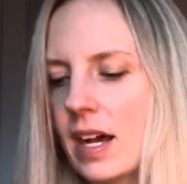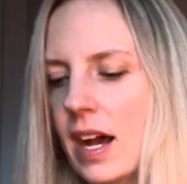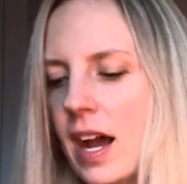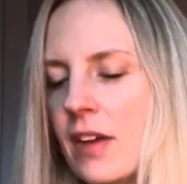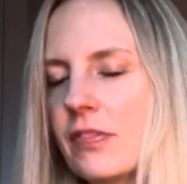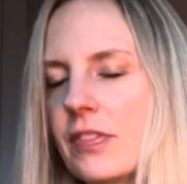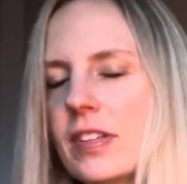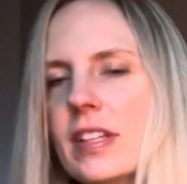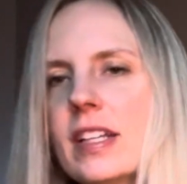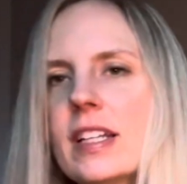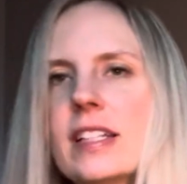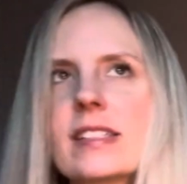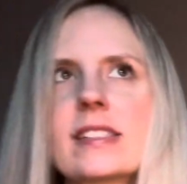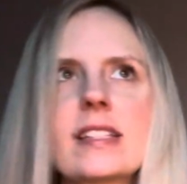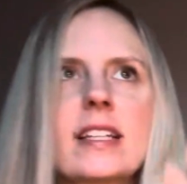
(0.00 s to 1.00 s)
I feel like
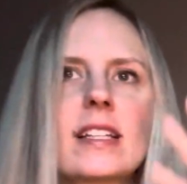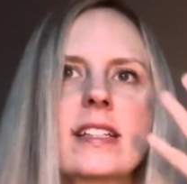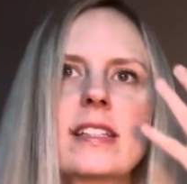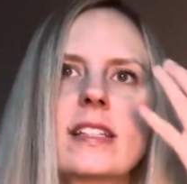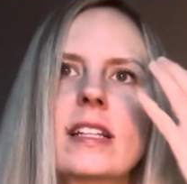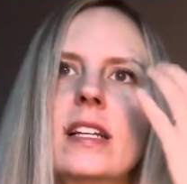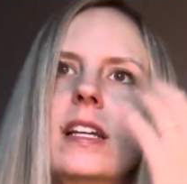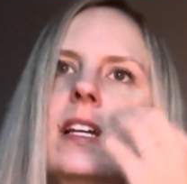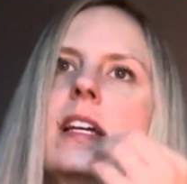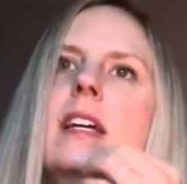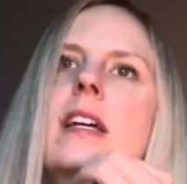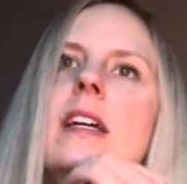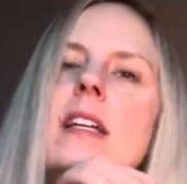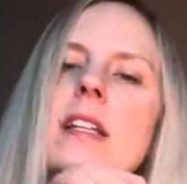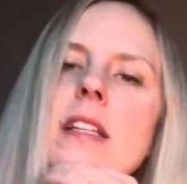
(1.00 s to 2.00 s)
it's like,
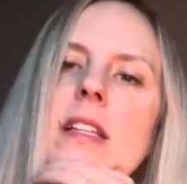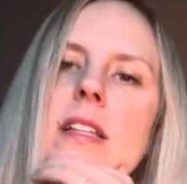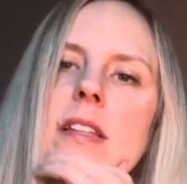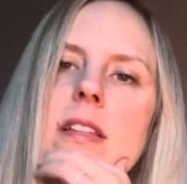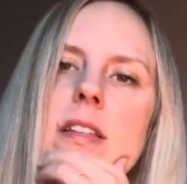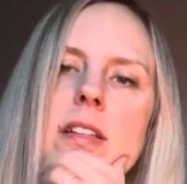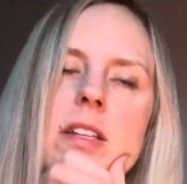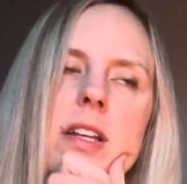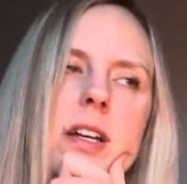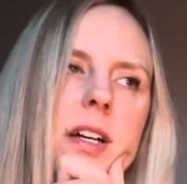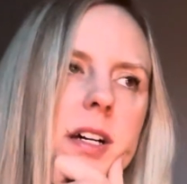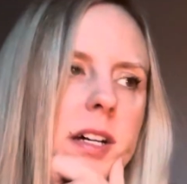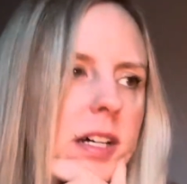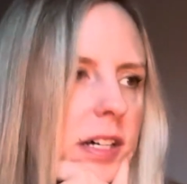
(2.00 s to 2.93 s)
yeah,